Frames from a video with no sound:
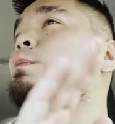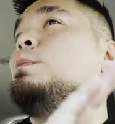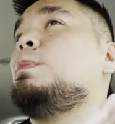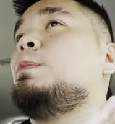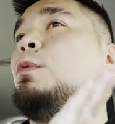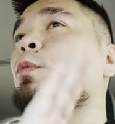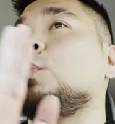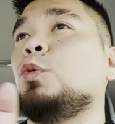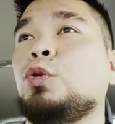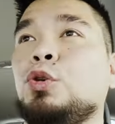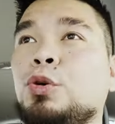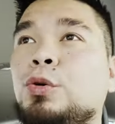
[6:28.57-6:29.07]

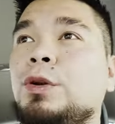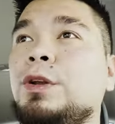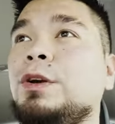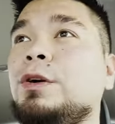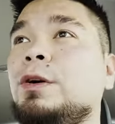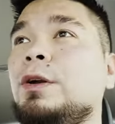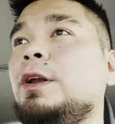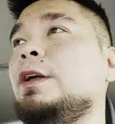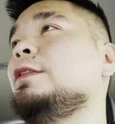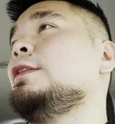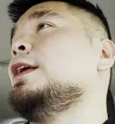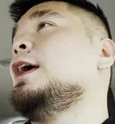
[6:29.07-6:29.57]
Puputulin
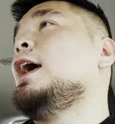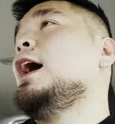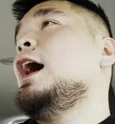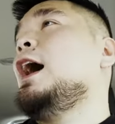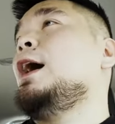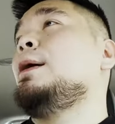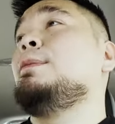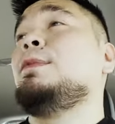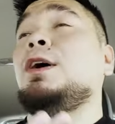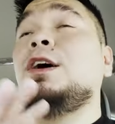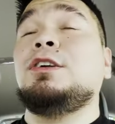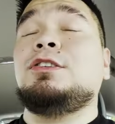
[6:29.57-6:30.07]
ko ulit.
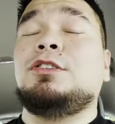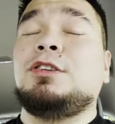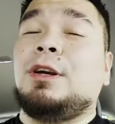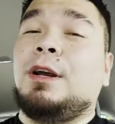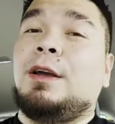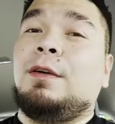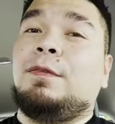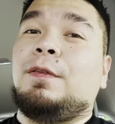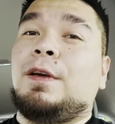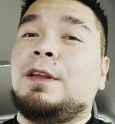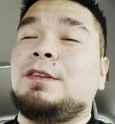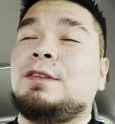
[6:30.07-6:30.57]
I'm not sure
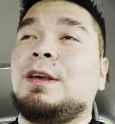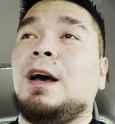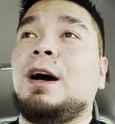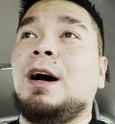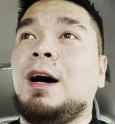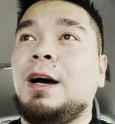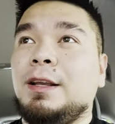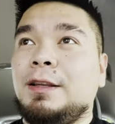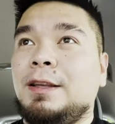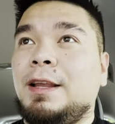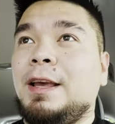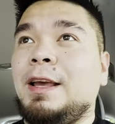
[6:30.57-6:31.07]
if it's
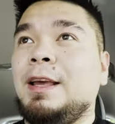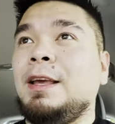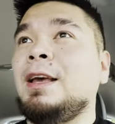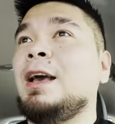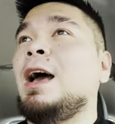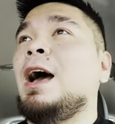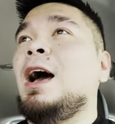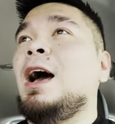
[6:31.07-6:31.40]
Hyundai,